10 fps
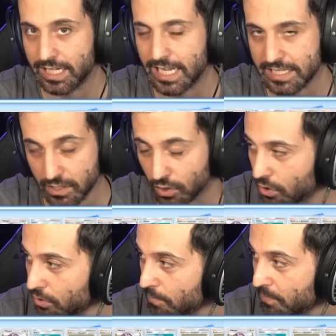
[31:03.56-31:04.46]
as a
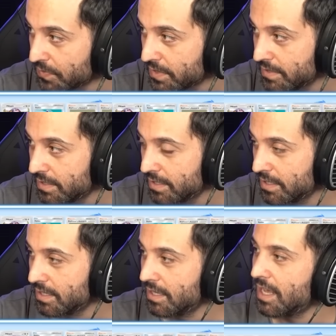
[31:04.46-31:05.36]
whole,
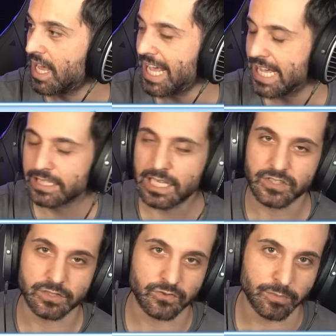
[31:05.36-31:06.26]
and give
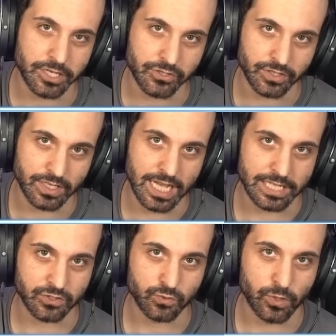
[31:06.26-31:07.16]
us information
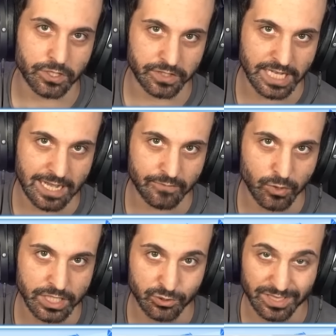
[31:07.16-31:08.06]
as to whether they have a
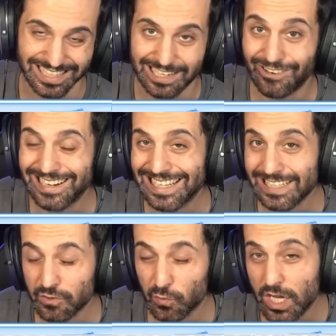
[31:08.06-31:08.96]
way to attack our hand
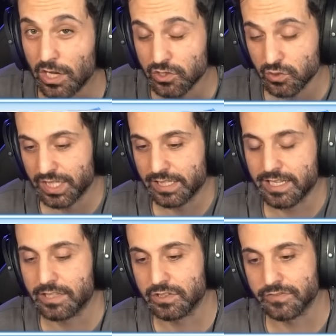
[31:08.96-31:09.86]
as well, so we can
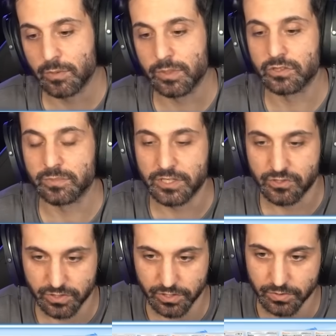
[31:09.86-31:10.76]
decide to develop onto the
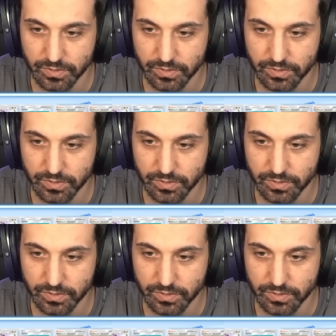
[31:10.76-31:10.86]
bench too.